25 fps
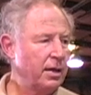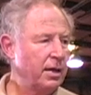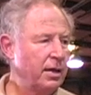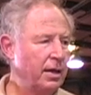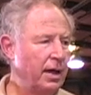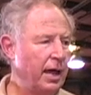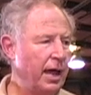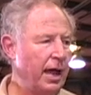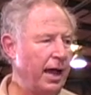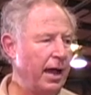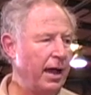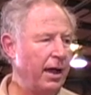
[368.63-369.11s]

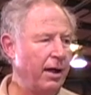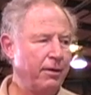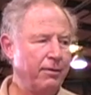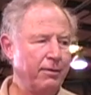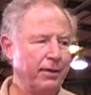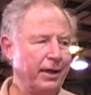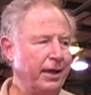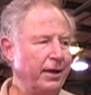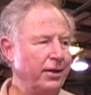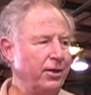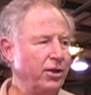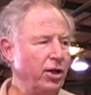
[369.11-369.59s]
Now,
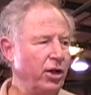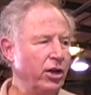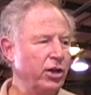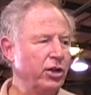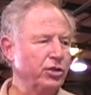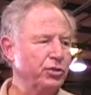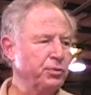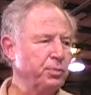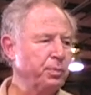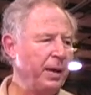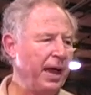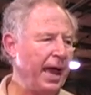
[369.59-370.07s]
in
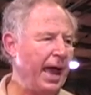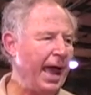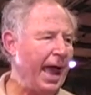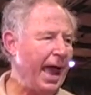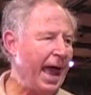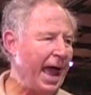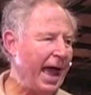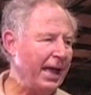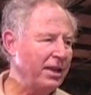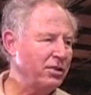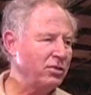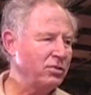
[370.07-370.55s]
years
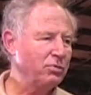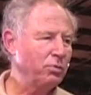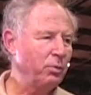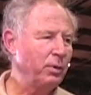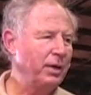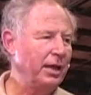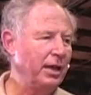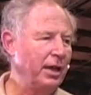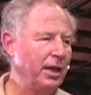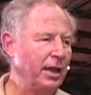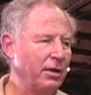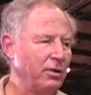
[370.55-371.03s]
past,
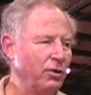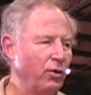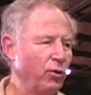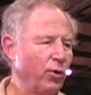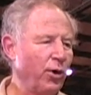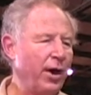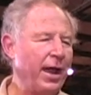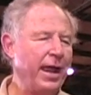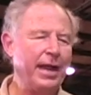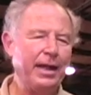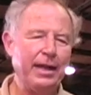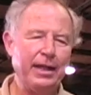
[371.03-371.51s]
we did
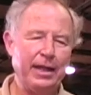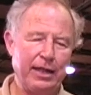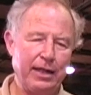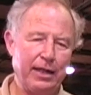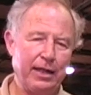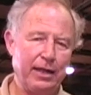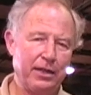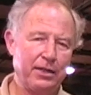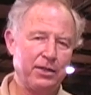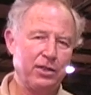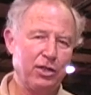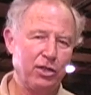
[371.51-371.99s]
grading
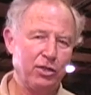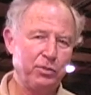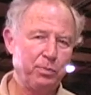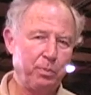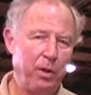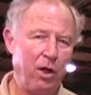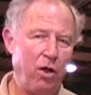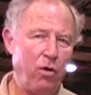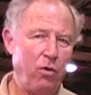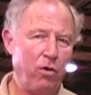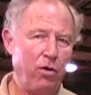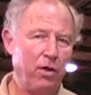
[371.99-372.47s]
at this
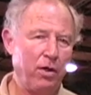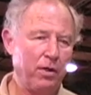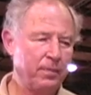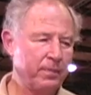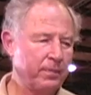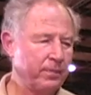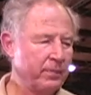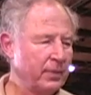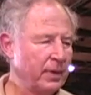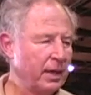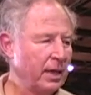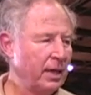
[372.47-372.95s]
point.
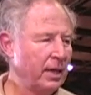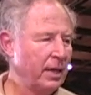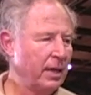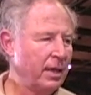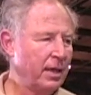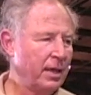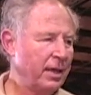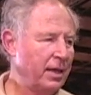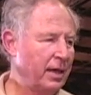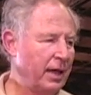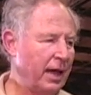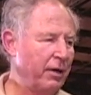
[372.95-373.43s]

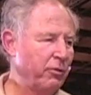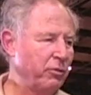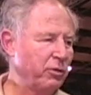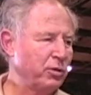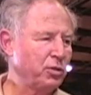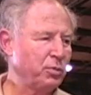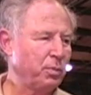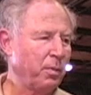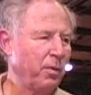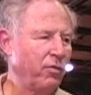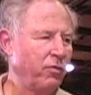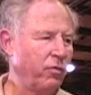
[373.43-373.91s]
That
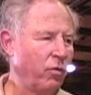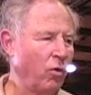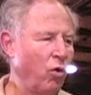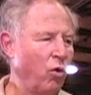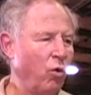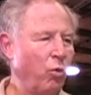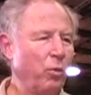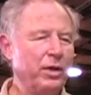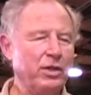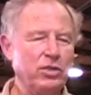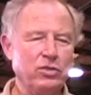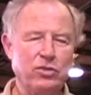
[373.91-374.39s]
was
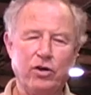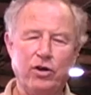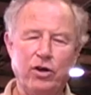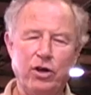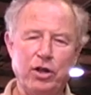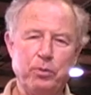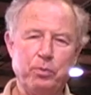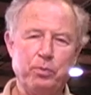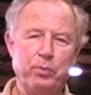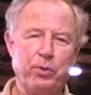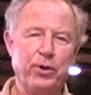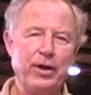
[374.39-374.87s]
before we
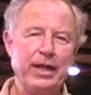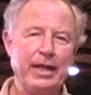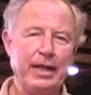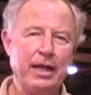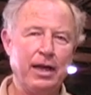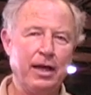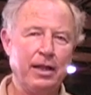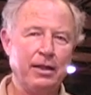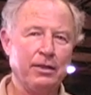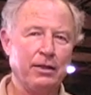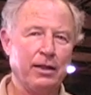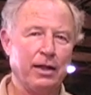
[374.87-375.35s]
started
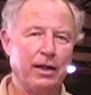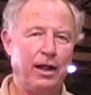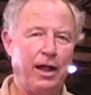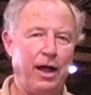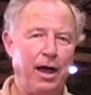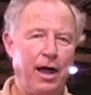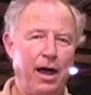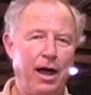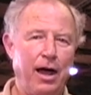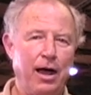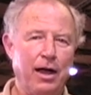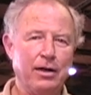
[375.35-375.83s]
pre-cutting the
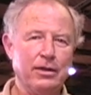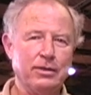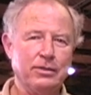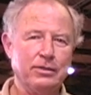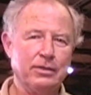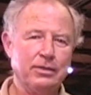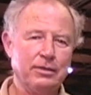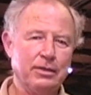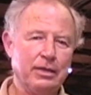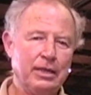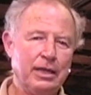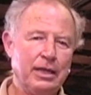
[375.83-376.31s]

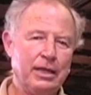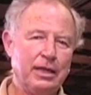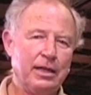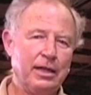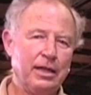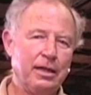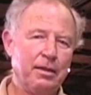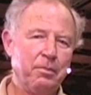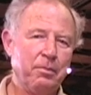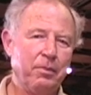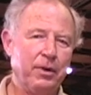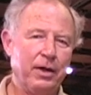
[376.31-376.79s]
logs.
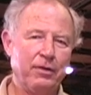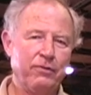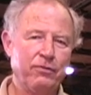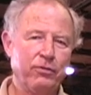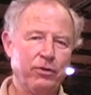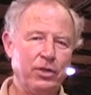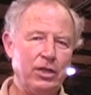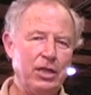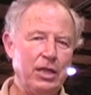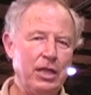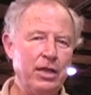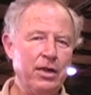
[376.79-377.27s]
But
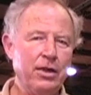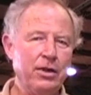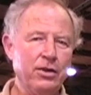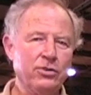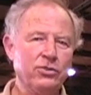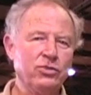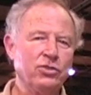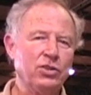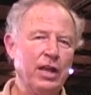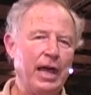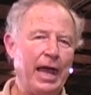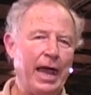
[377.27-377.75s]
for
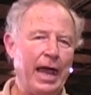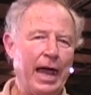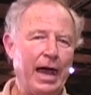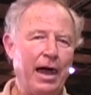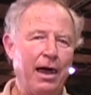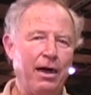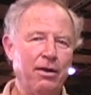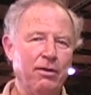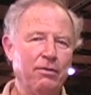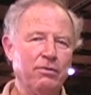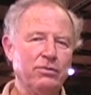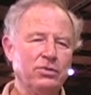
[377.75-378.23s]
years
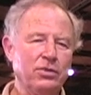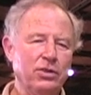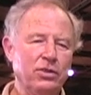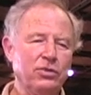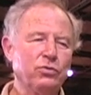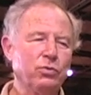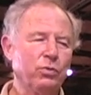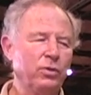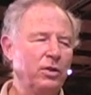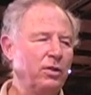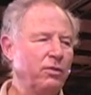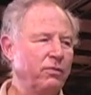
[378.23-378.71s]
now,
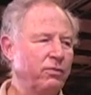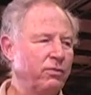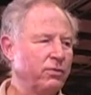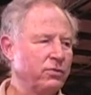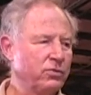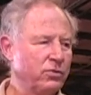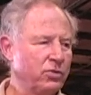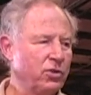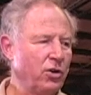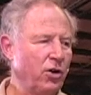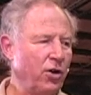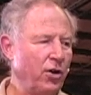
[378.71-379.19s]
since we've
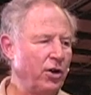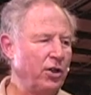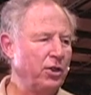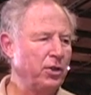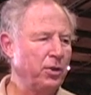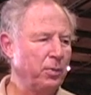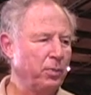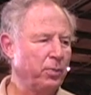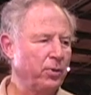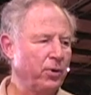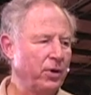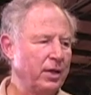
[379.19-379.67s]
started
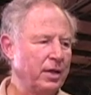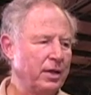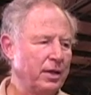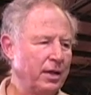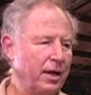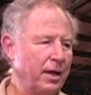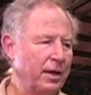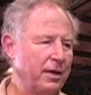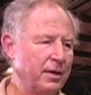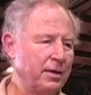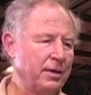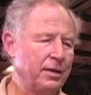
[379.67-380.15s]
the
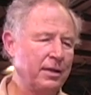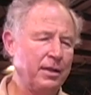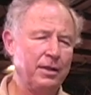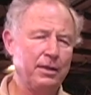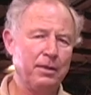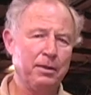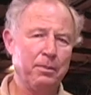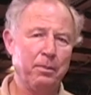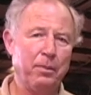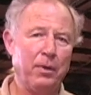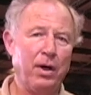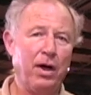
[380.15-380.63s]
pre-cutting,
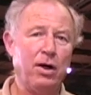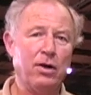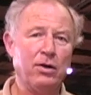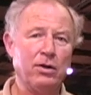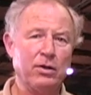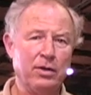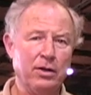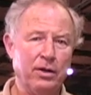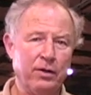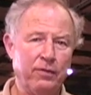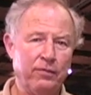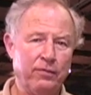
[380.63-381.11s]
and the
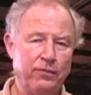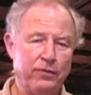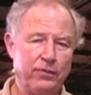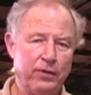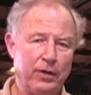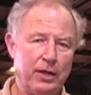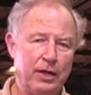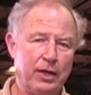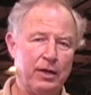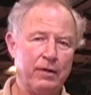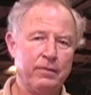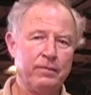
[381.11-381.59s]
bulk of
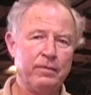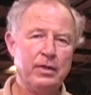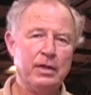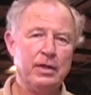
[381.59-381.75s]
the